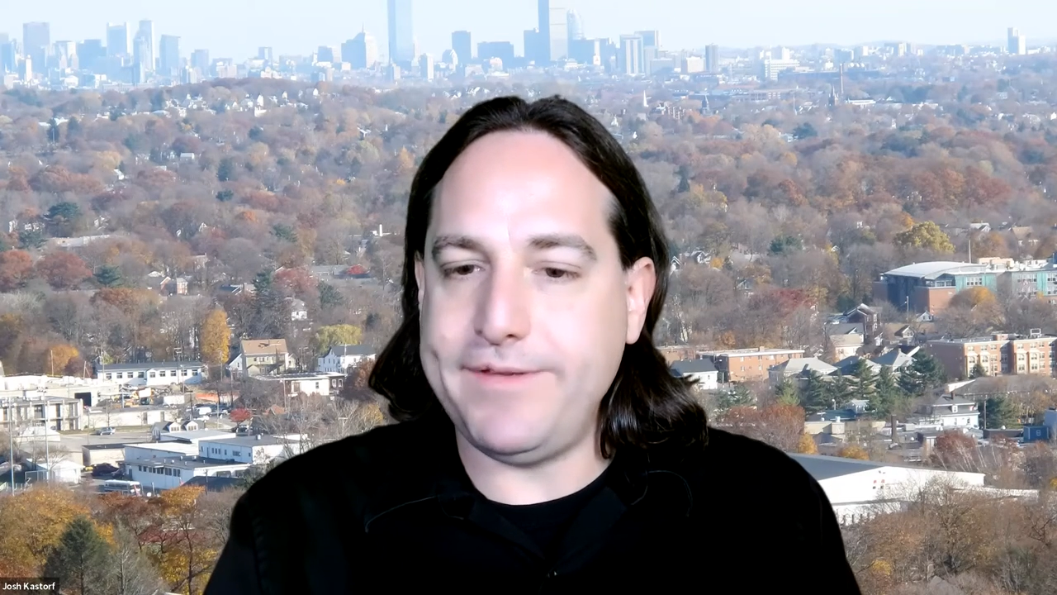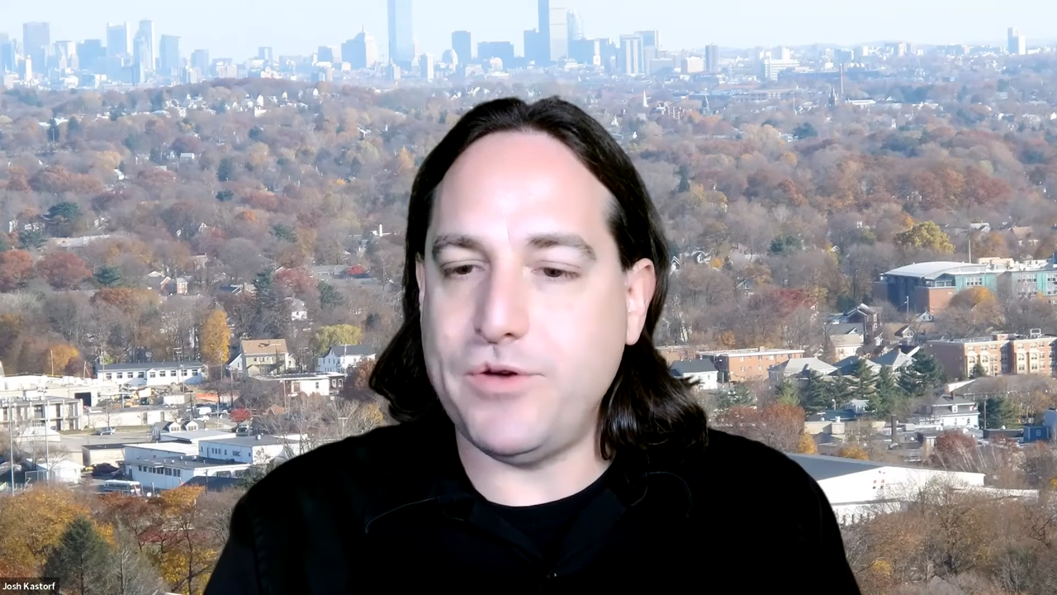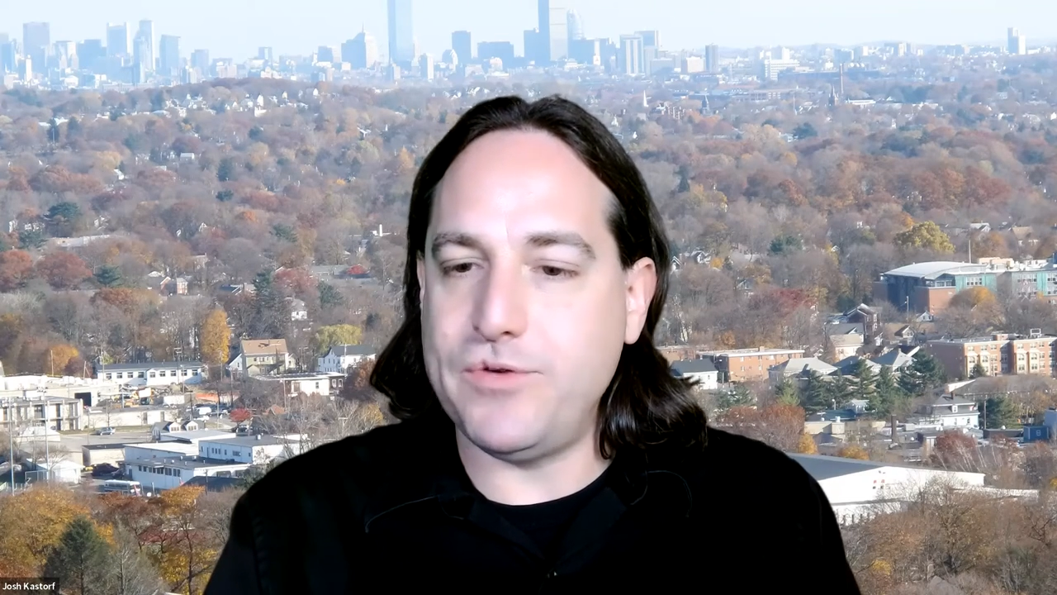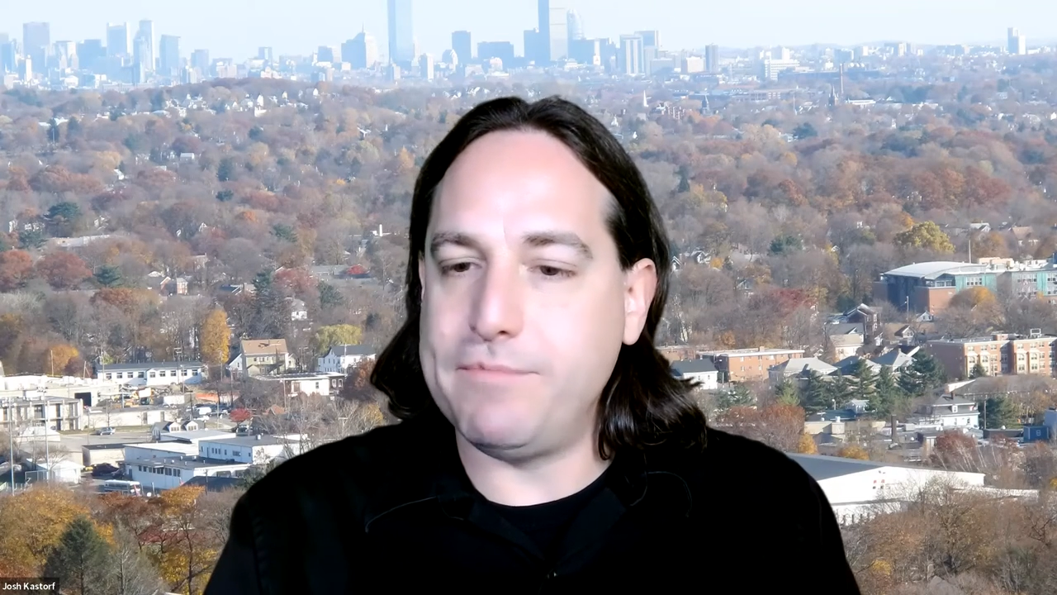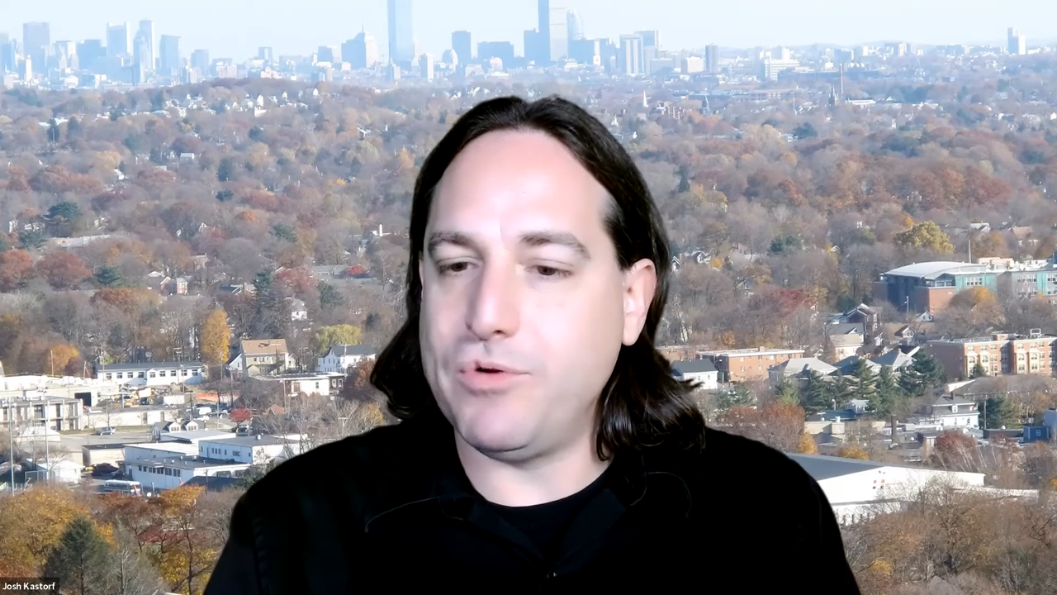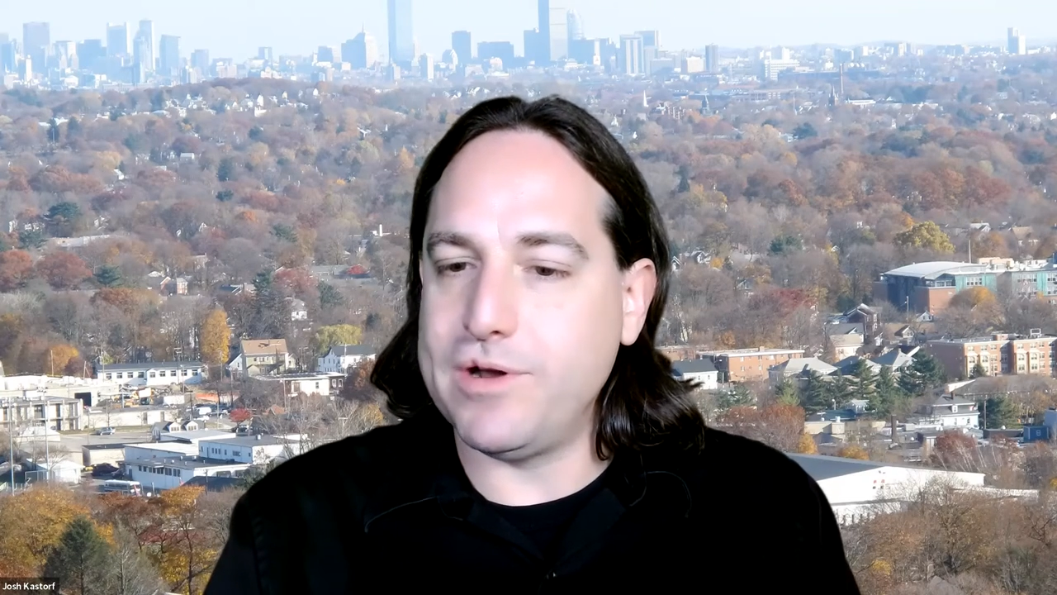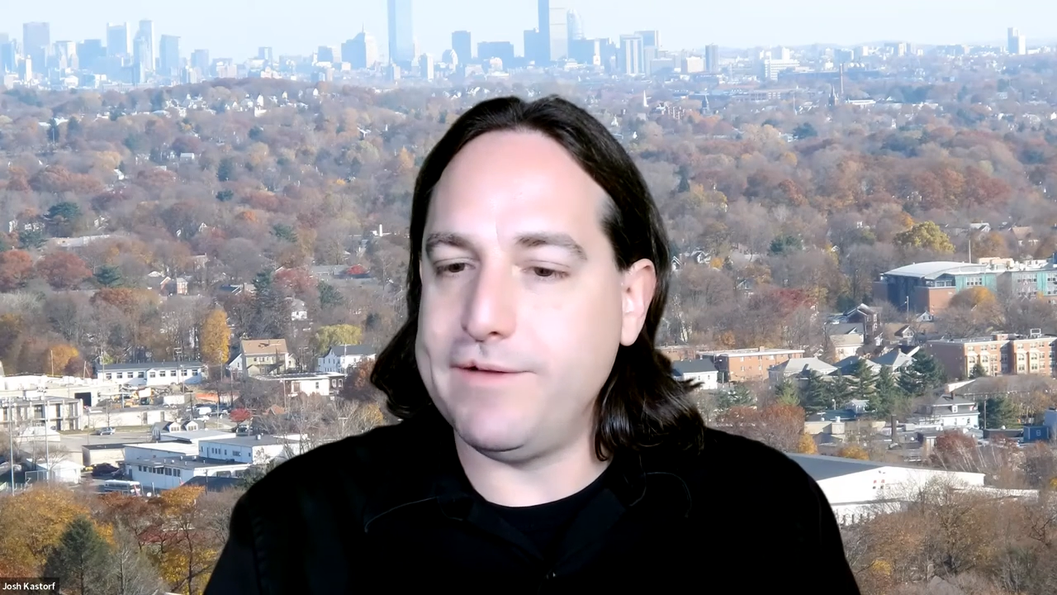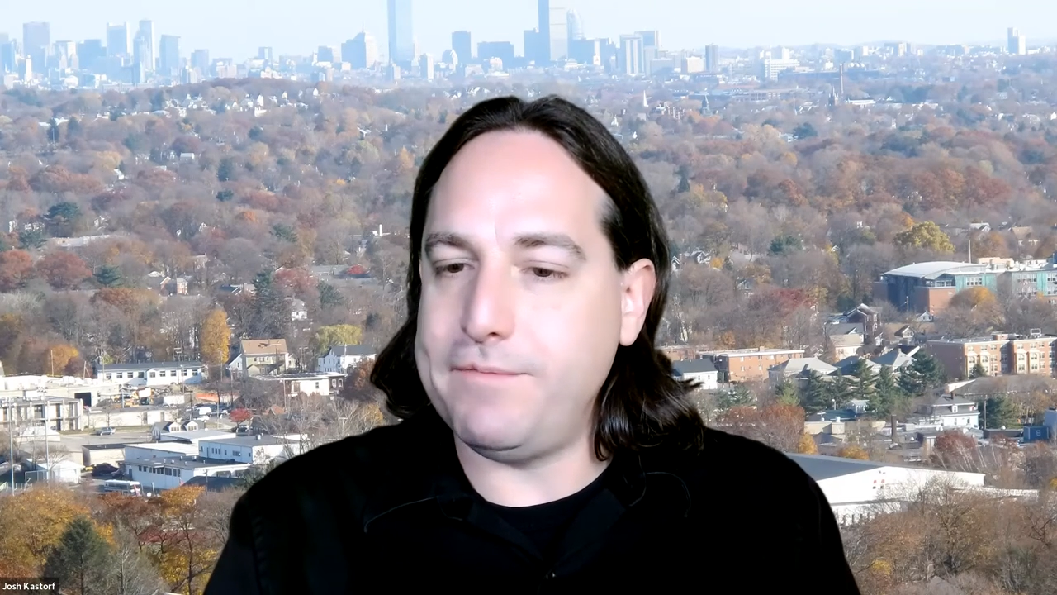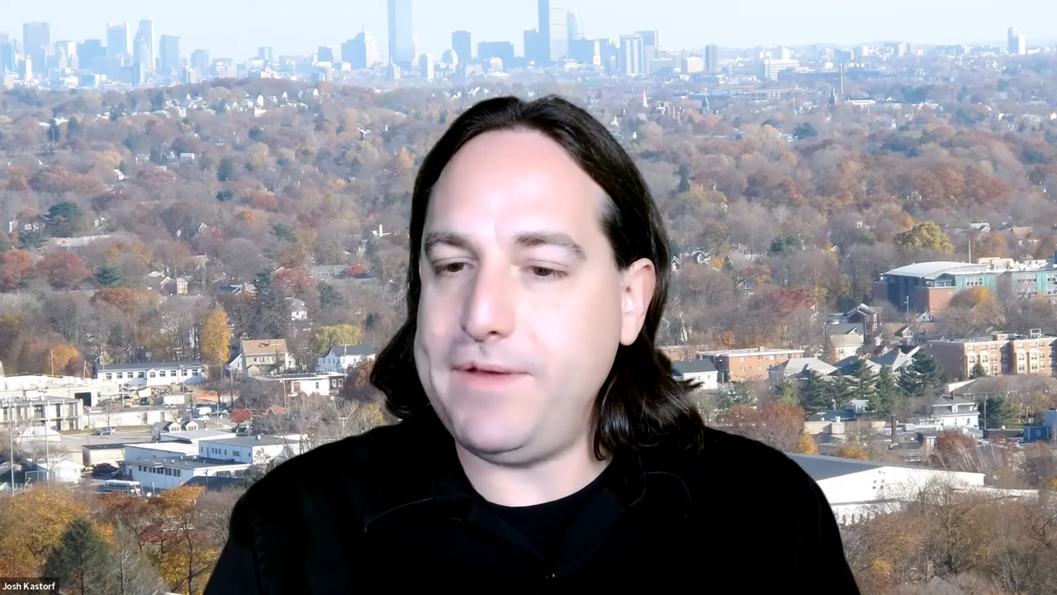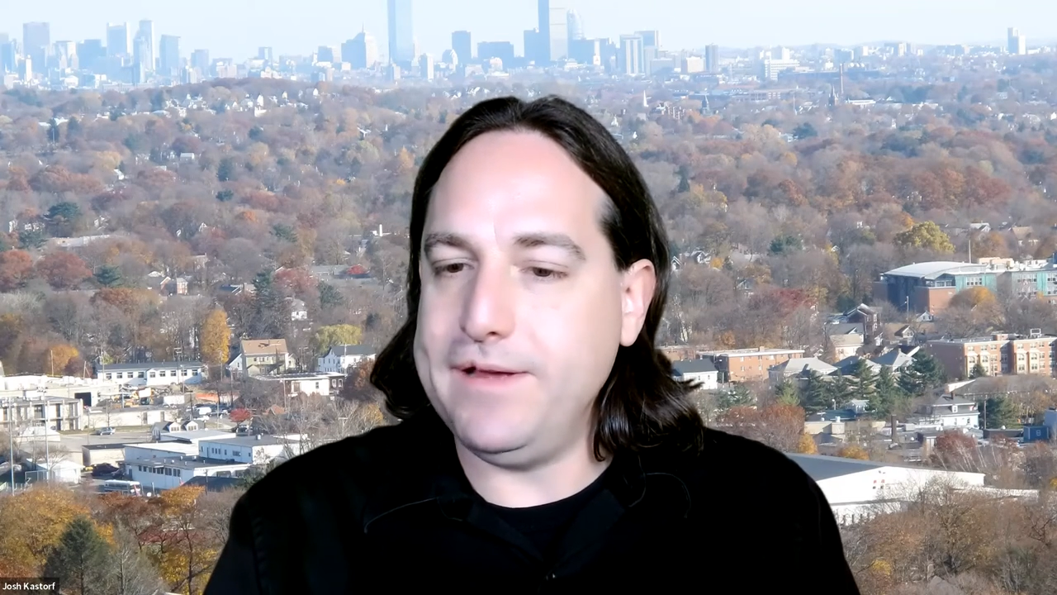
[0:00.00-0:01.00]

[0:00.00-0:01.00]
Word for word: the Zoning Board of